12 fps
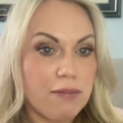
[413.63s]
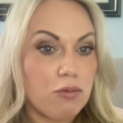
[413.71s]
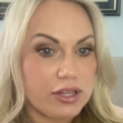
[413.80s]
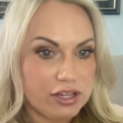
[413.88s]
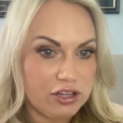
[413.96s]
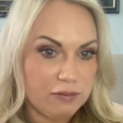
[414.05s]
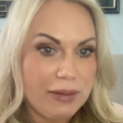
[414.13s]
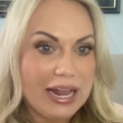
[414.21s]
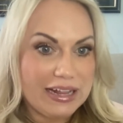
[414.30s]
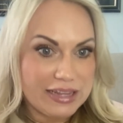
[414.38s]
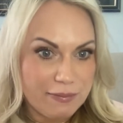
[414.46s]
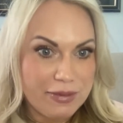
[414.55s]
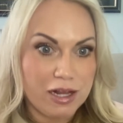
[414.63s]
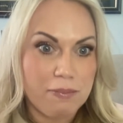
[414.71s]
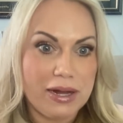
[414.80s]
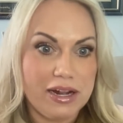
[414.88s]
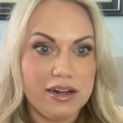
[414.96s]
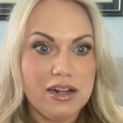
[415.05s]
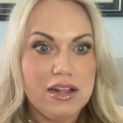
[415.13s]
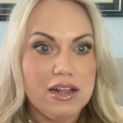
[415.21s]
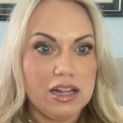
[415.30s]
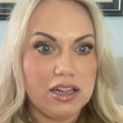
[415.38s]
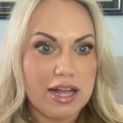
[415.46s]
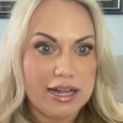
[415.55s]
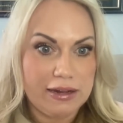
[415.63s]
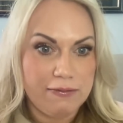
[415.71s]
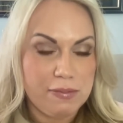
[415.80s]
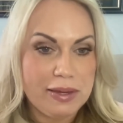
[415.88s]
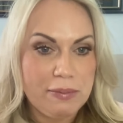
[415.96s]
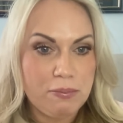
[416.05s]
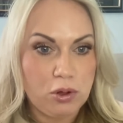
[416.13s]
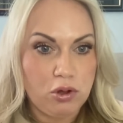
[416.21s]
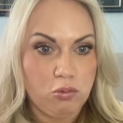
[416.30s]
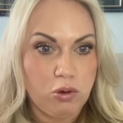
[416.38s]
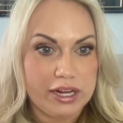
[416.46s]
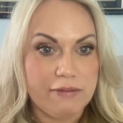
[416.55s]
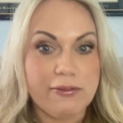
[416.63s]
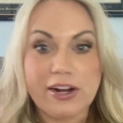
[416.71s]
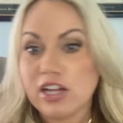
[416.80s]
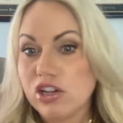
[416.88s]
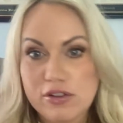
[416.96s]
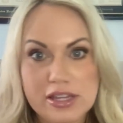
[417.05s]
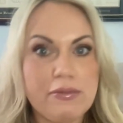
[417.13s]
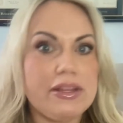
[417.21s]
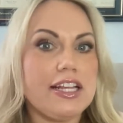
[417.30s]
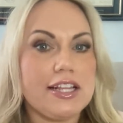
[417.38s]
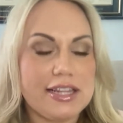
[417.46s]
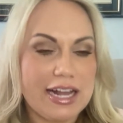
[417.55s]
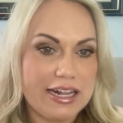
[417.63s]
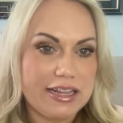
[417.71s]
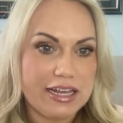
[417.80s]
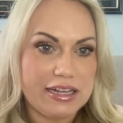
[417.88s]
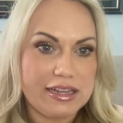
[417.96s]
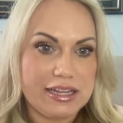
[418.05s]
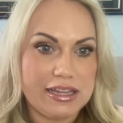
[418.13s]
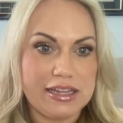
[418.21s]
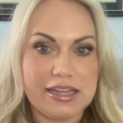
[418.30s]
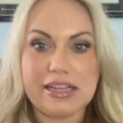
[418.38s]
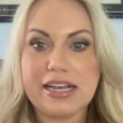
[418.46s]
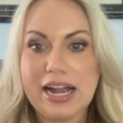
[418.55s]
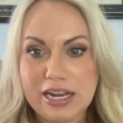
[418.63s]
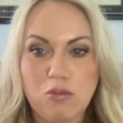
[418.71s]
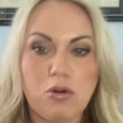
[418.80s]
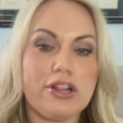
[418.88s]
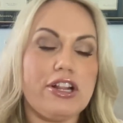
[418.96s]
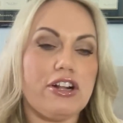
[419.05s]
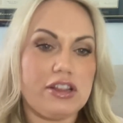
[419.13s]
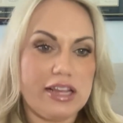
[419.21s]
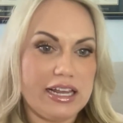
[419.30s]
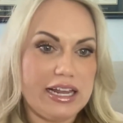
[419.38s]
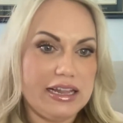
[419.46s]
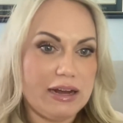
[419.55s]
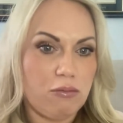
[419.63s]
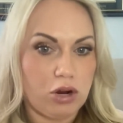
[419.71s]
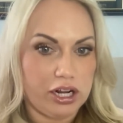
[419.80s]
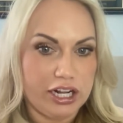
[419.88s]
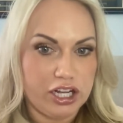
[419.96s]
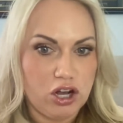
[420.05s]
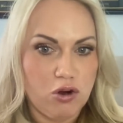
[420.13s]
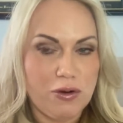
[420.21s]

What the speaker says: We're still in pandemic, but a lot of the people working very closely with this, scientists, this is kind of where they're thinking that we're going to go.